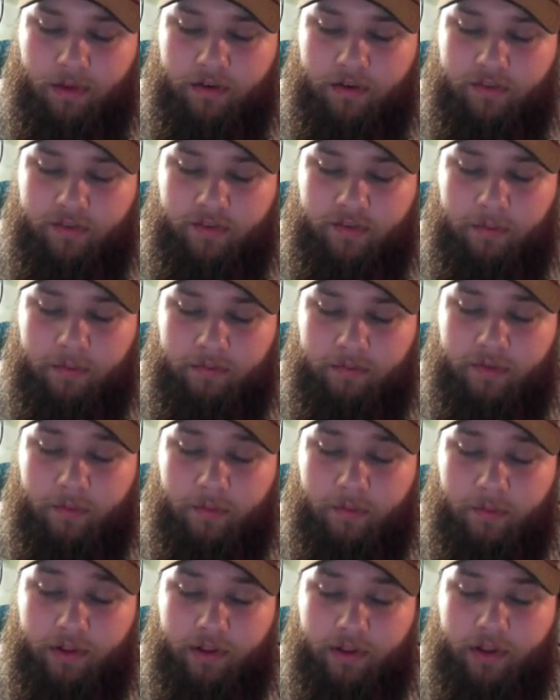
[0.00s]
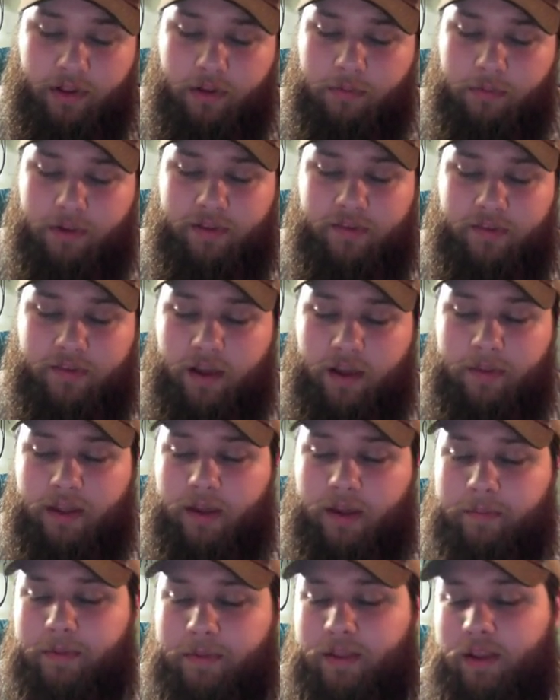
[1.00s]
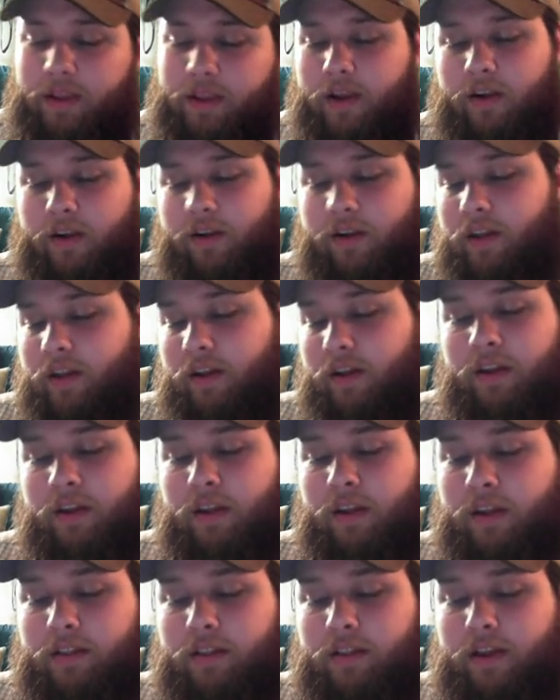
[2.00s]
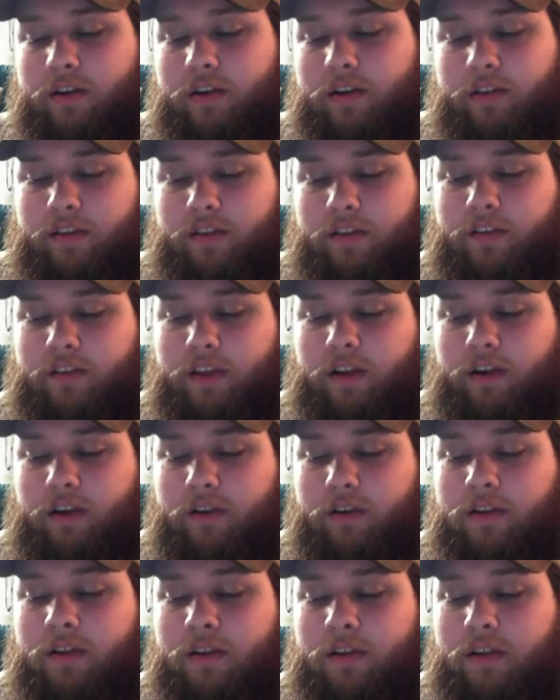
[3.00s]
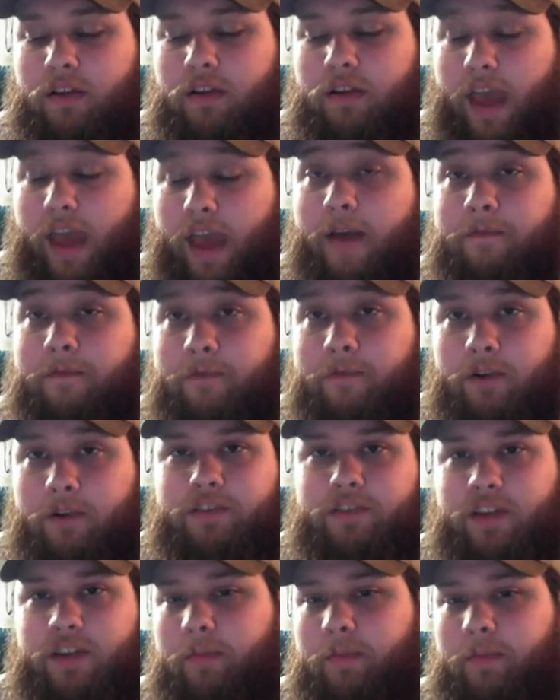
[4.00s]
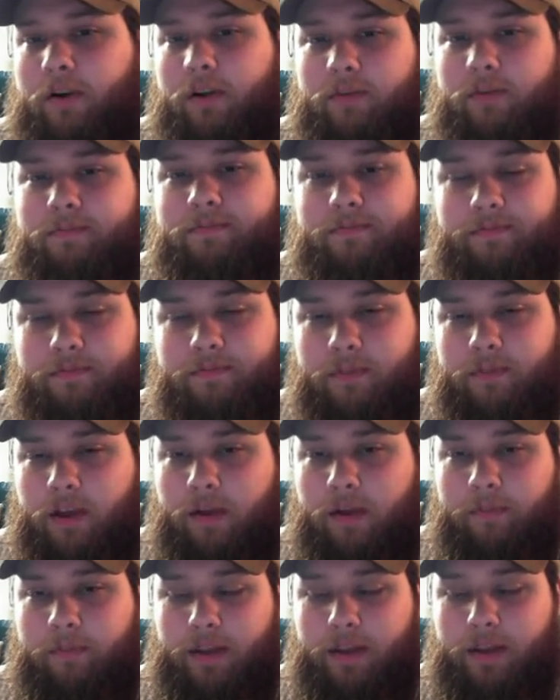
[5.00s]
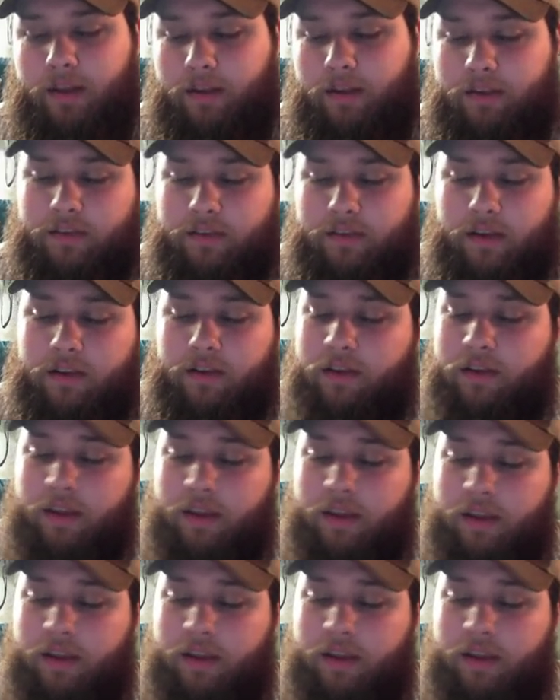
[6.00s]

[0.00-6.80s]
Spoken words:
there's some really good ones coming up in the area later this year, after summer, because